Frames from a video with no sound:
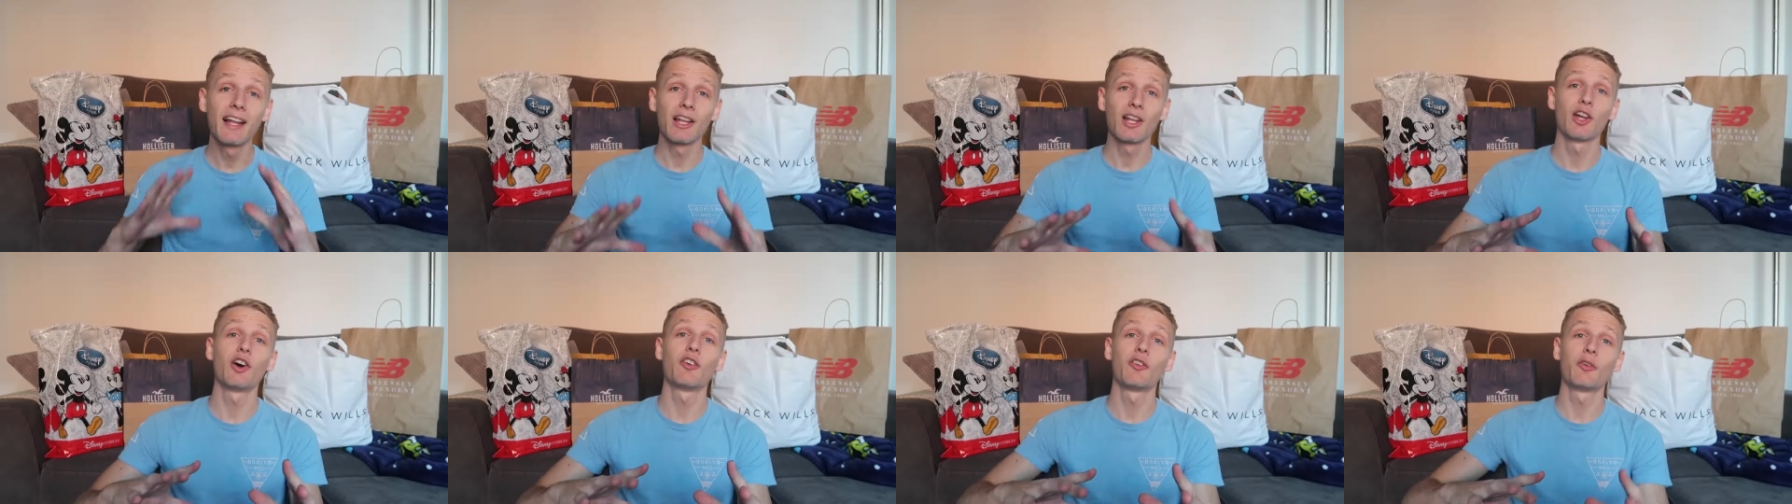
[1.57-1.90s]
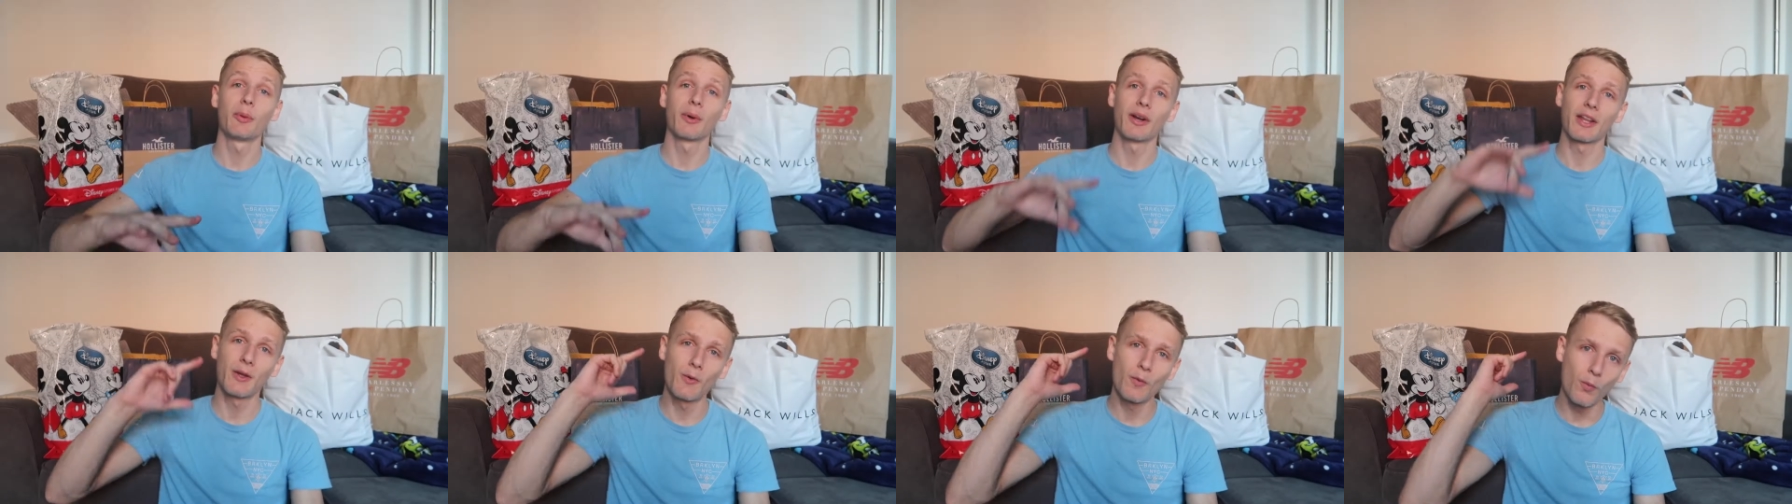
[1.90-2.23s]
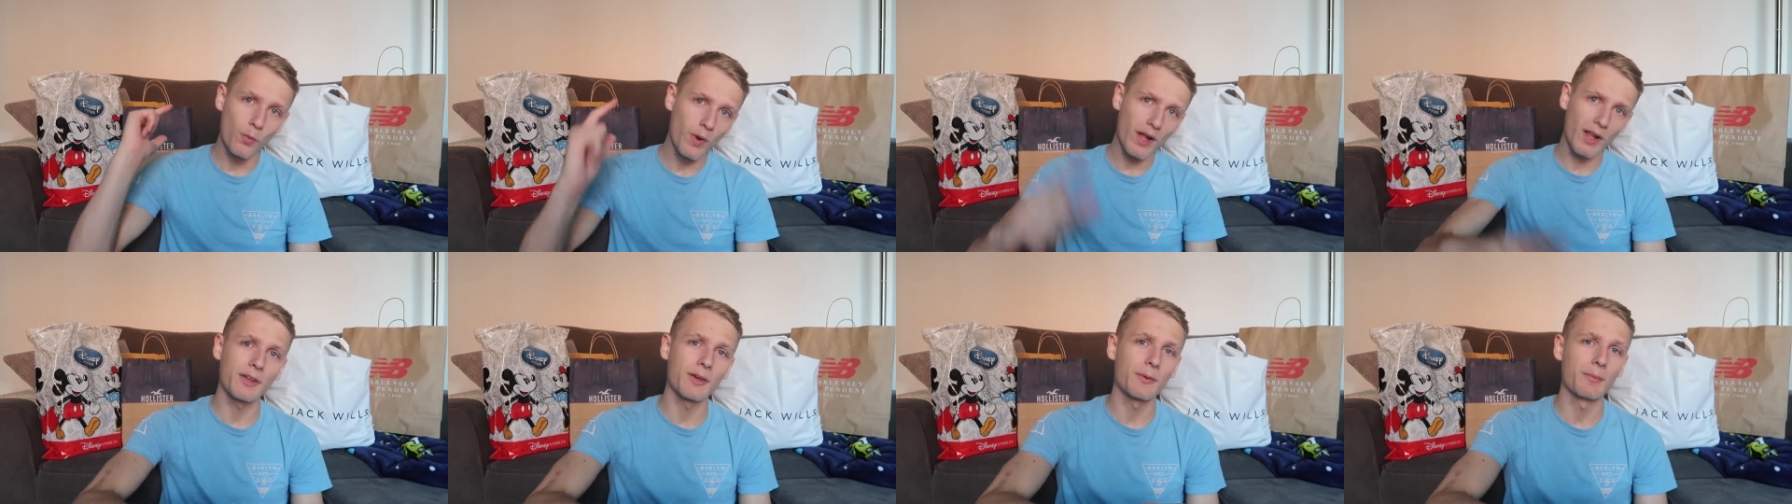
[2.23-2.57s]
Hello everybody,
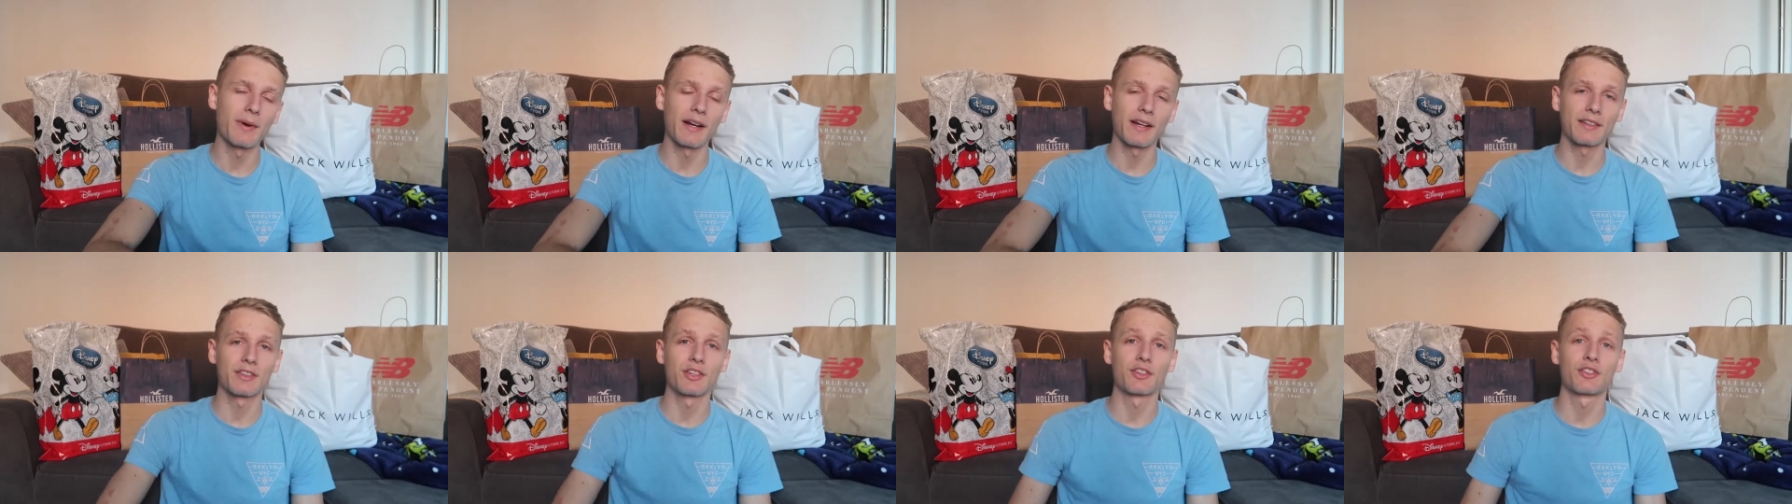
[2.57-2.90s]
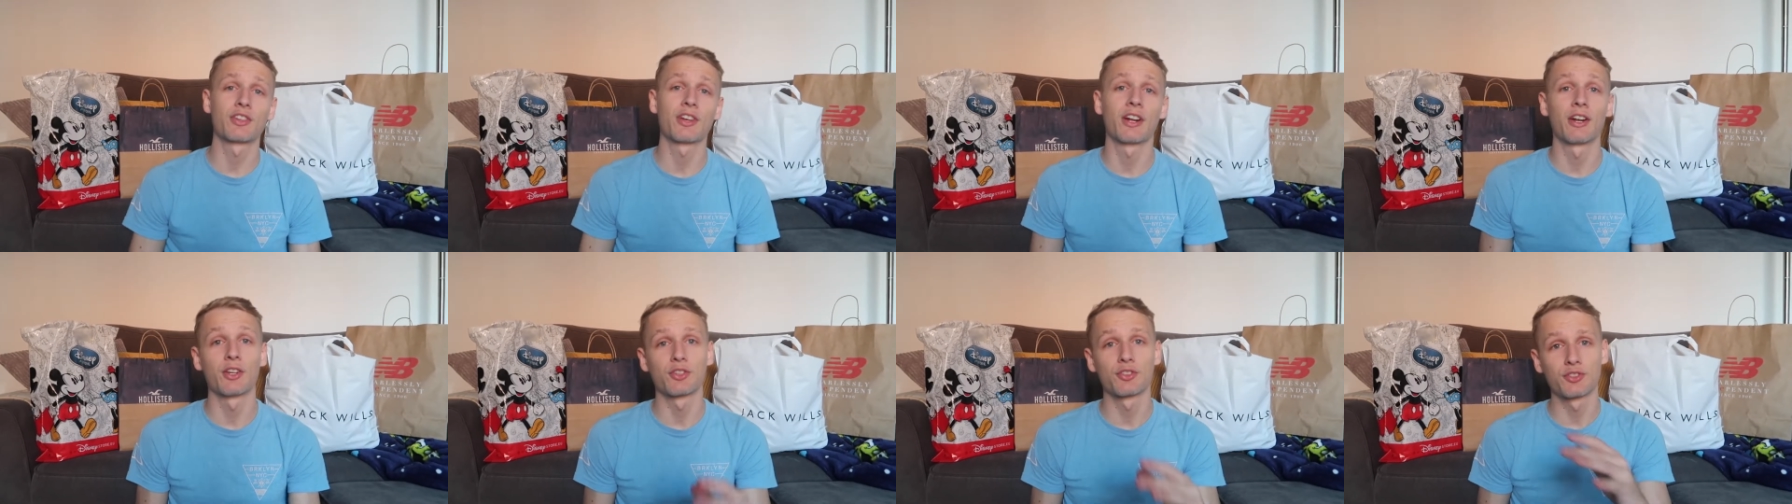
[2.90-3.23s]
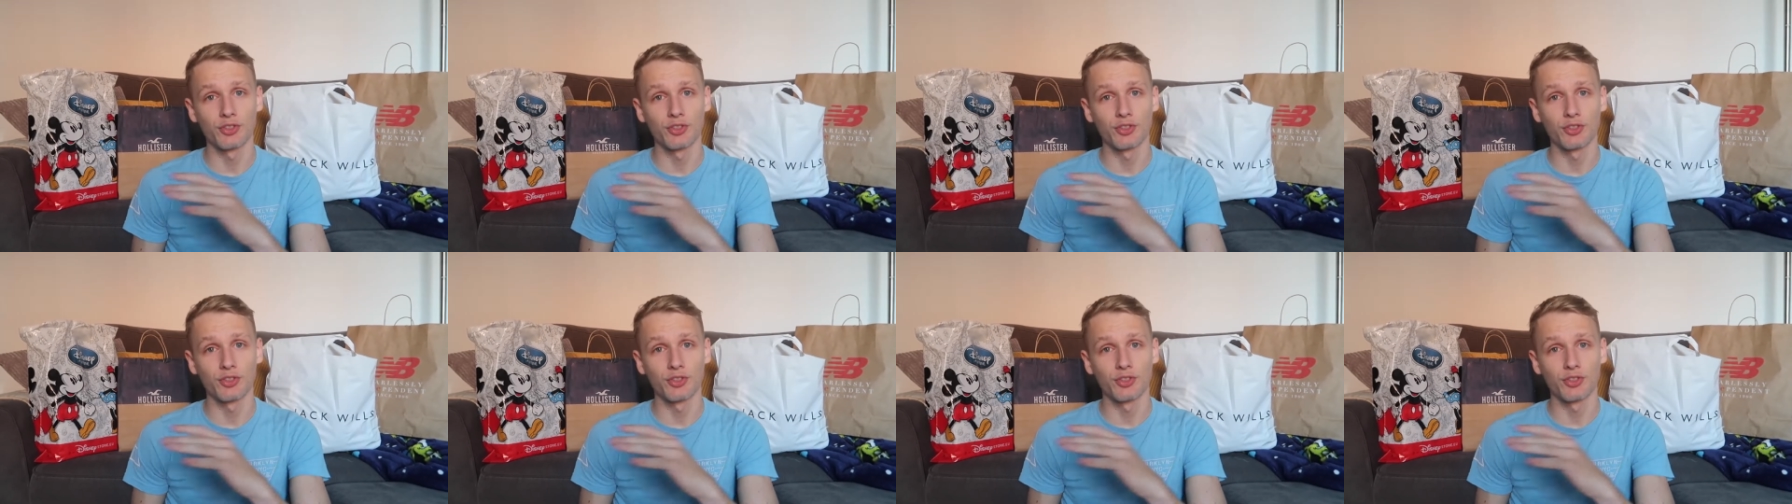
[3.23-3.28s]
welcome back to the channel.